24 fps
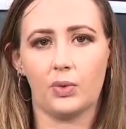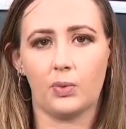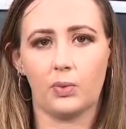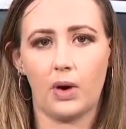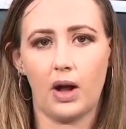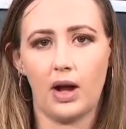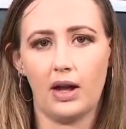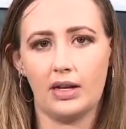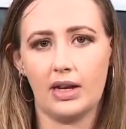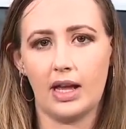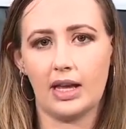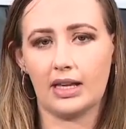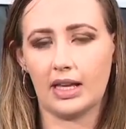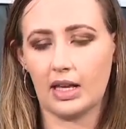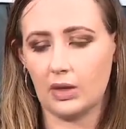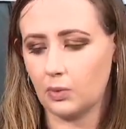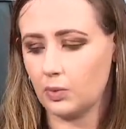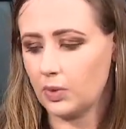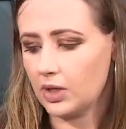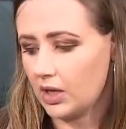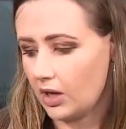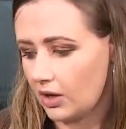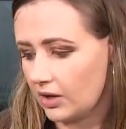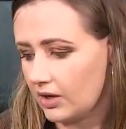the run.
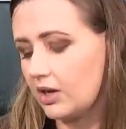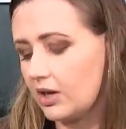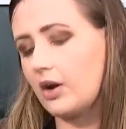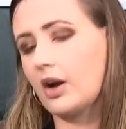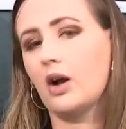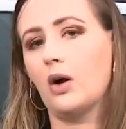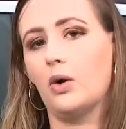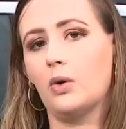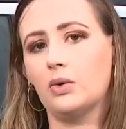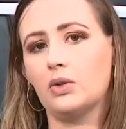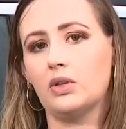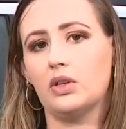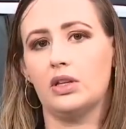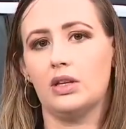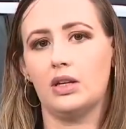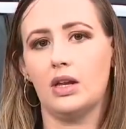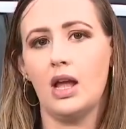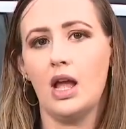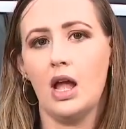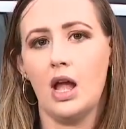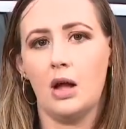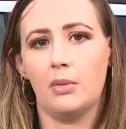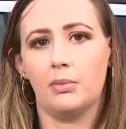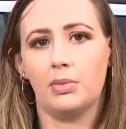Again, we are here at
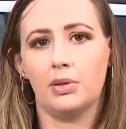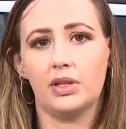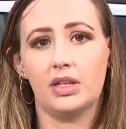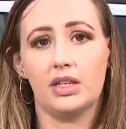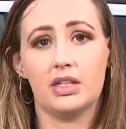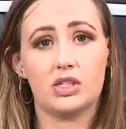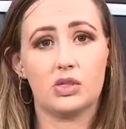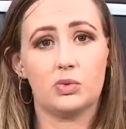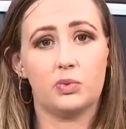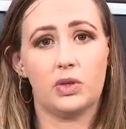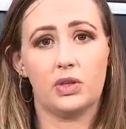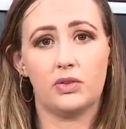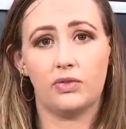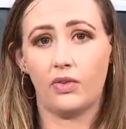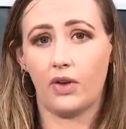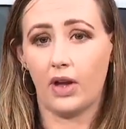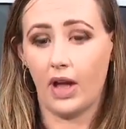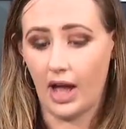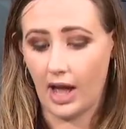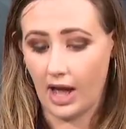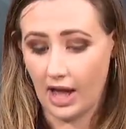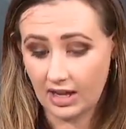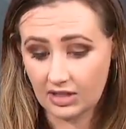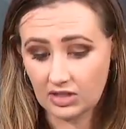Oakland Police.
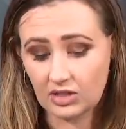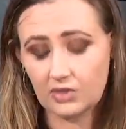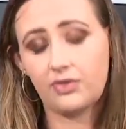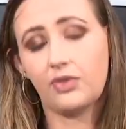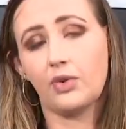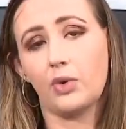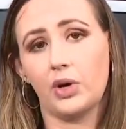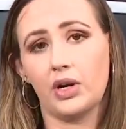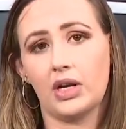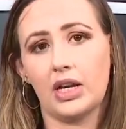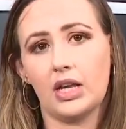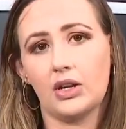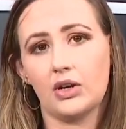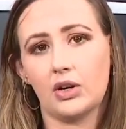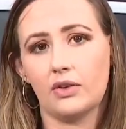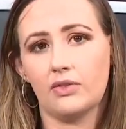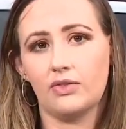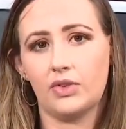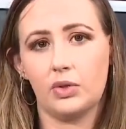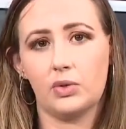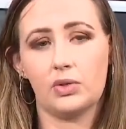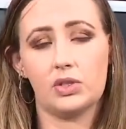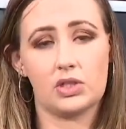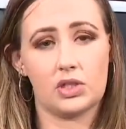We've asked for an
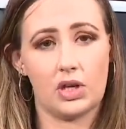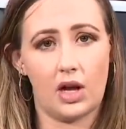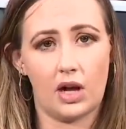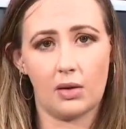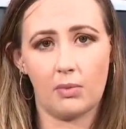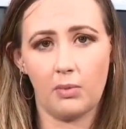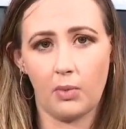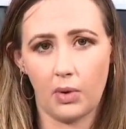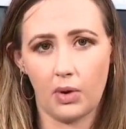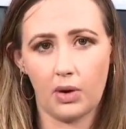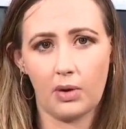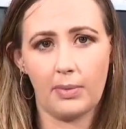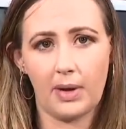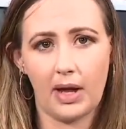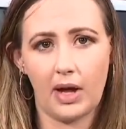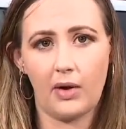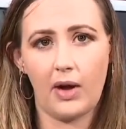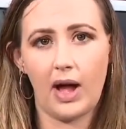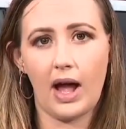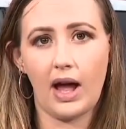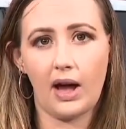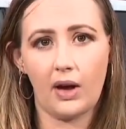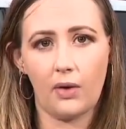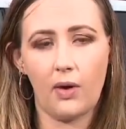interview to talk more
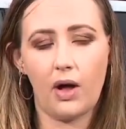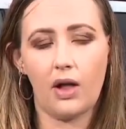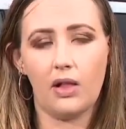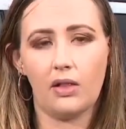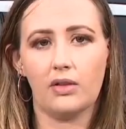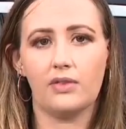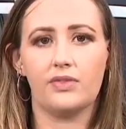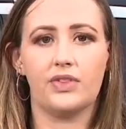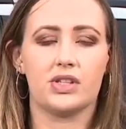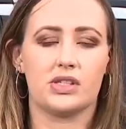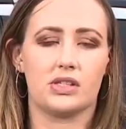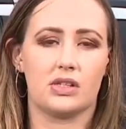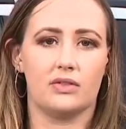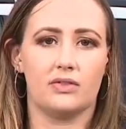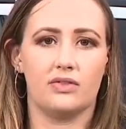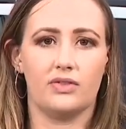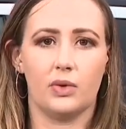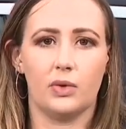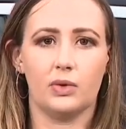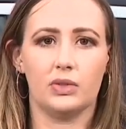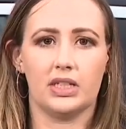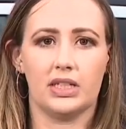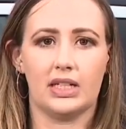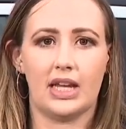about how all of this
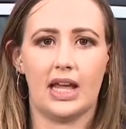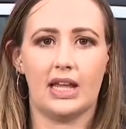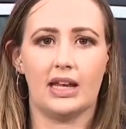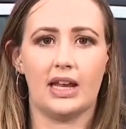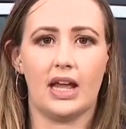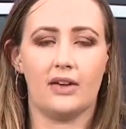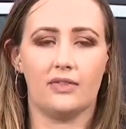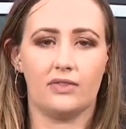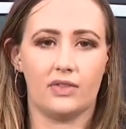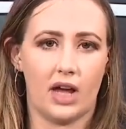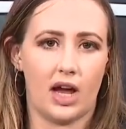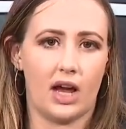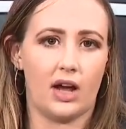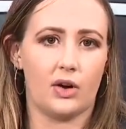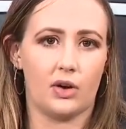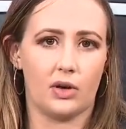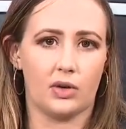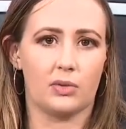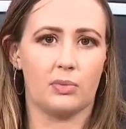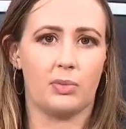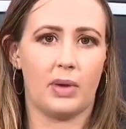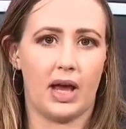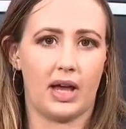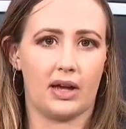unfolded and have
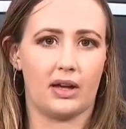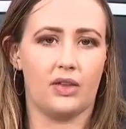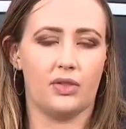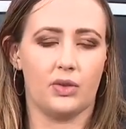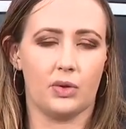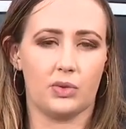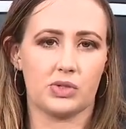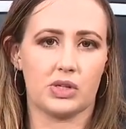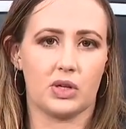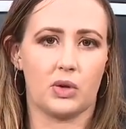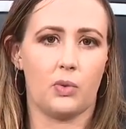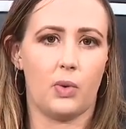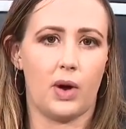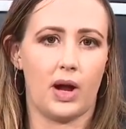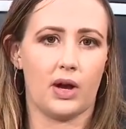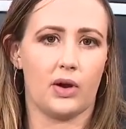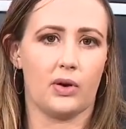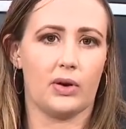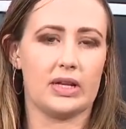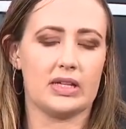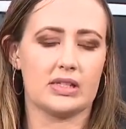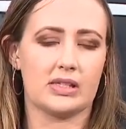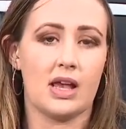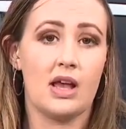not heard back on those
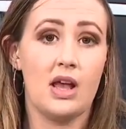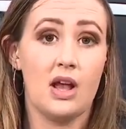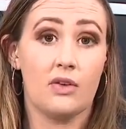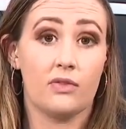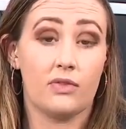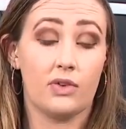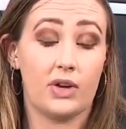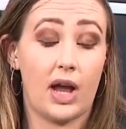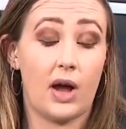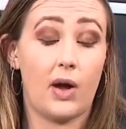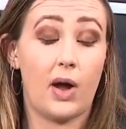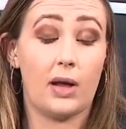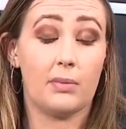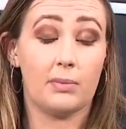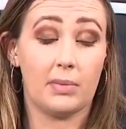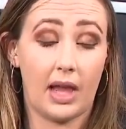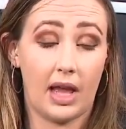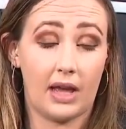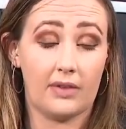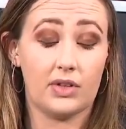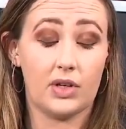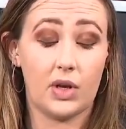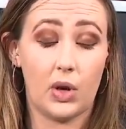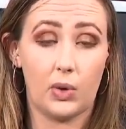inquiries. For now,
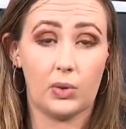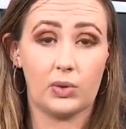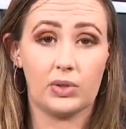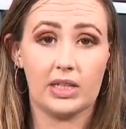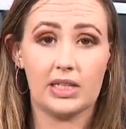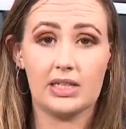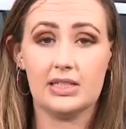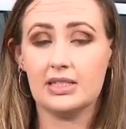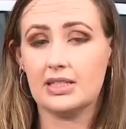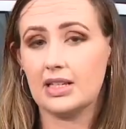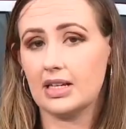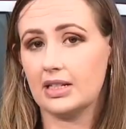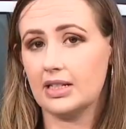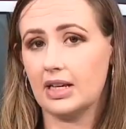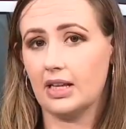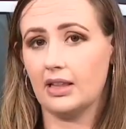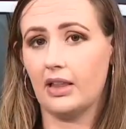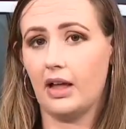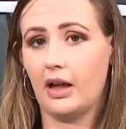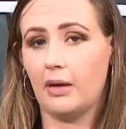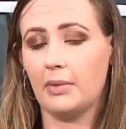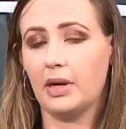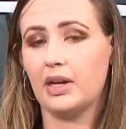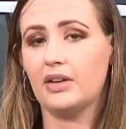I'm live in Oakland.
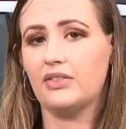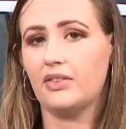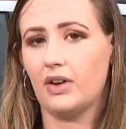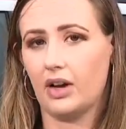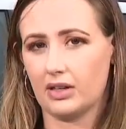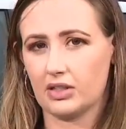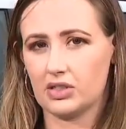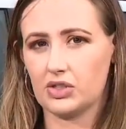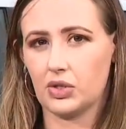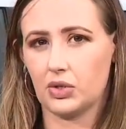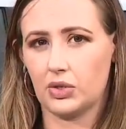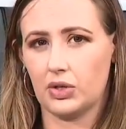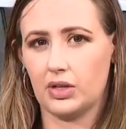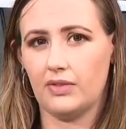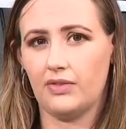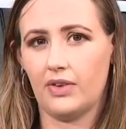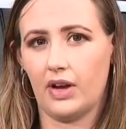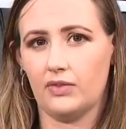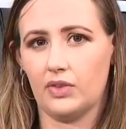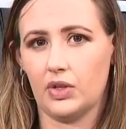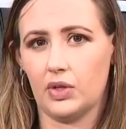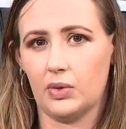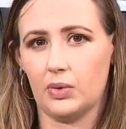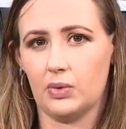Danielle Lama, Fox
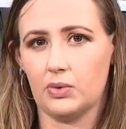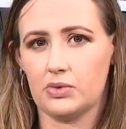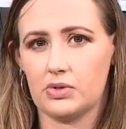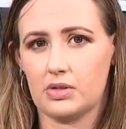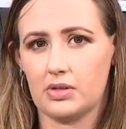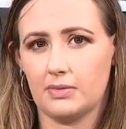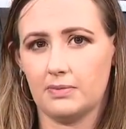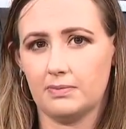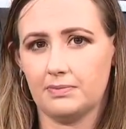35 News.